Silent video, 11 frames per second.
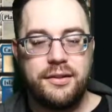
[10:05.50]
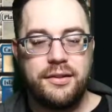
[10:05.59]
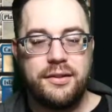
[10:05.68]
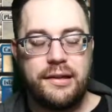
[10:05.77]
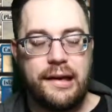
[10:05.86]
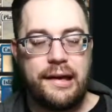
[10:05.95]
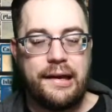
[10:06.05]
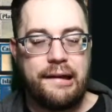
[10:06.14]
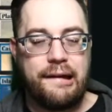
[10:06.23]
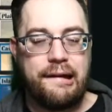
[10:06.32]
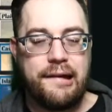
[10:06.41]

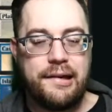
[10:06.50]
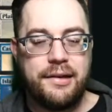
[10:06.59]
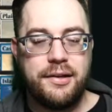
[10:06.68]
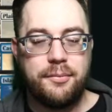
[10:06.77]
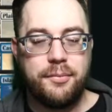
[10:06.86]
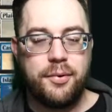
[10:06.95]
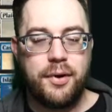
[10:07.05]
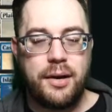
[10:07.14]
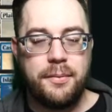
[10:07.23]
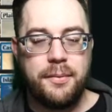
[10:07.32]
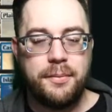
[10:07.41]
And
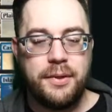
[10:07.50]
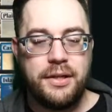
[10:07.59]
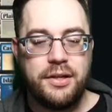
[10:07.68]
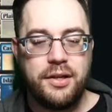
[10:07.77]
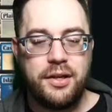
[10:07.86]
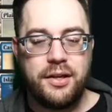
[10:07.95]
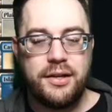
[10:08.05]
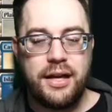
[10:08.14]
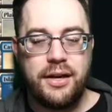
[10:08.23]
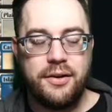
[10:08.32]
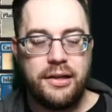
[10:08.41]
probably cut
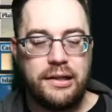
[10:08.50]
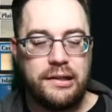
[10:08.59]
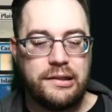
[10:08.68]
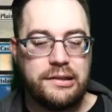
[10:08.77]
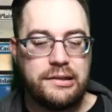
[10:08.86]
down on...